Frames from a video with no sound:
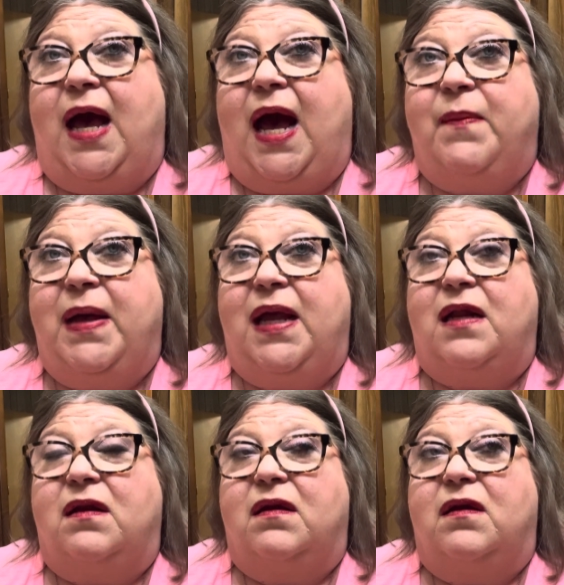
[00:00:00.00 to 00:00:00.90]
I
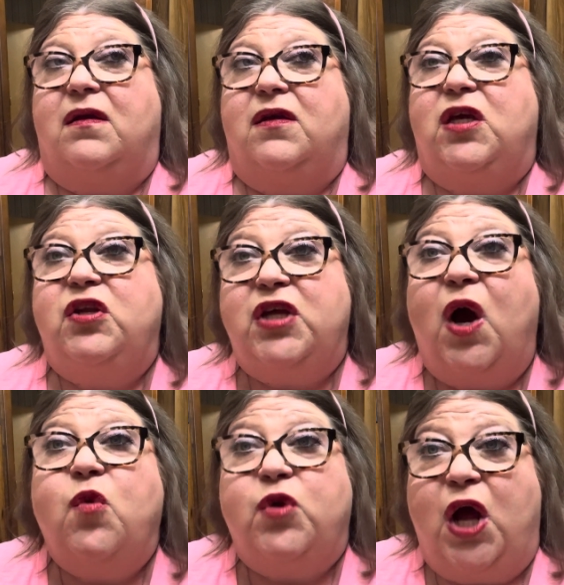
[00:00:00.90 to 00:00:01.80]
mean, you
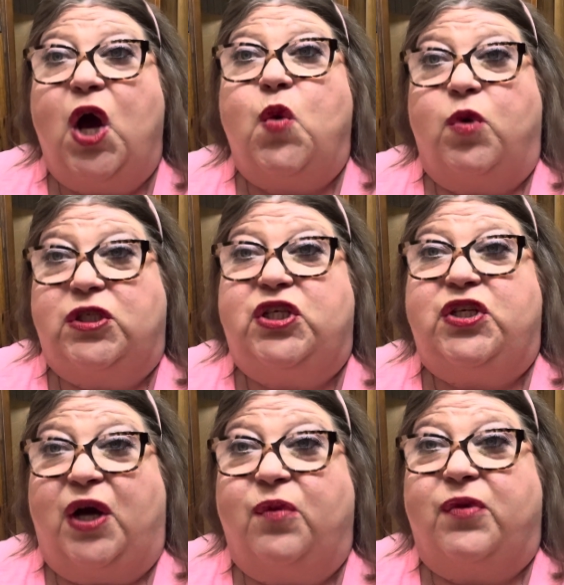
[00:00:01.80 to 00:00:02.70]
don't know what you
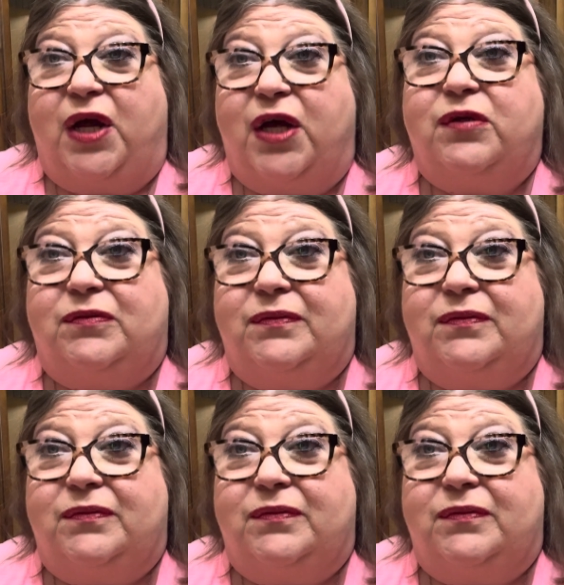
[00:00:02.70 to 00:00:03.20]
don't know.